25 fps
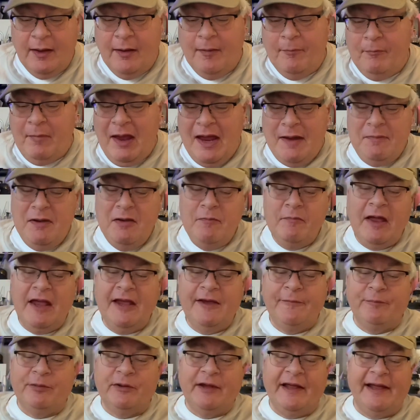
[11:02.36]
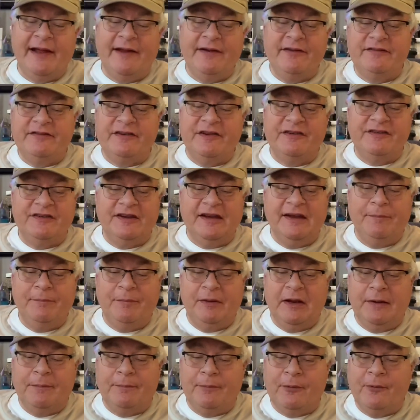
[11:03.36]
Maybe make plans to see
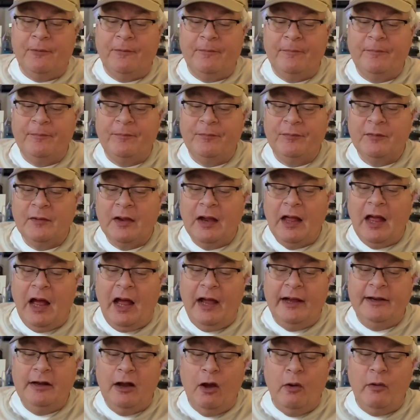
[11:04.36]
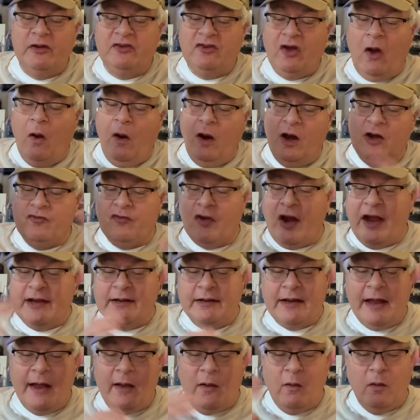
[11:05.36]
people. I know it's hard right
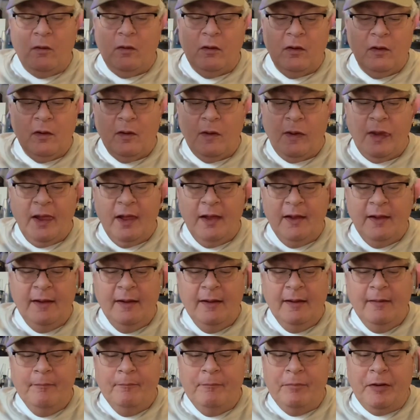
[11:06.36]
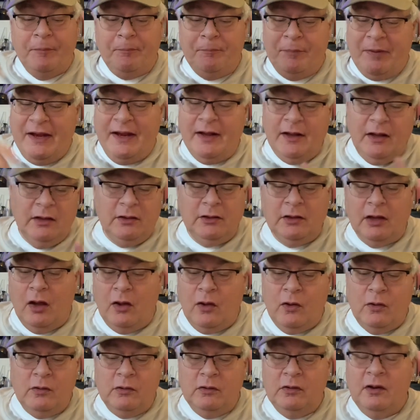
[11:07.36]
now, but being
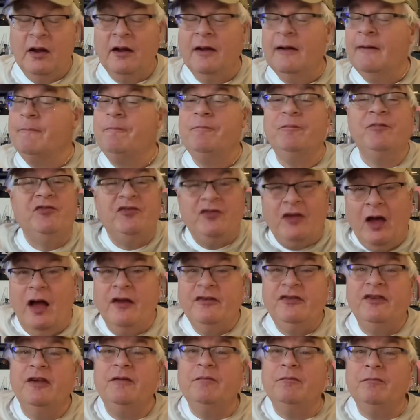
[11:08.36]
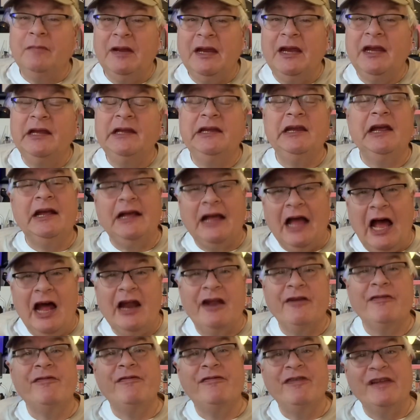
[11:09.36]
alone doesn't mean you
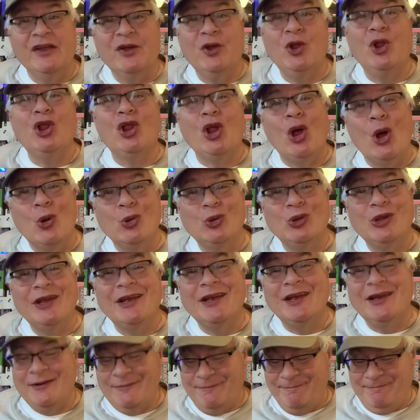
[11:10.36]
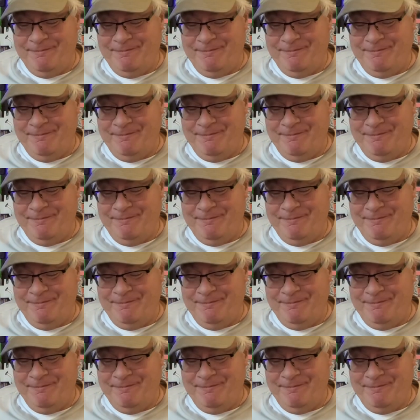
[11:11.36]
gotta feel lonely.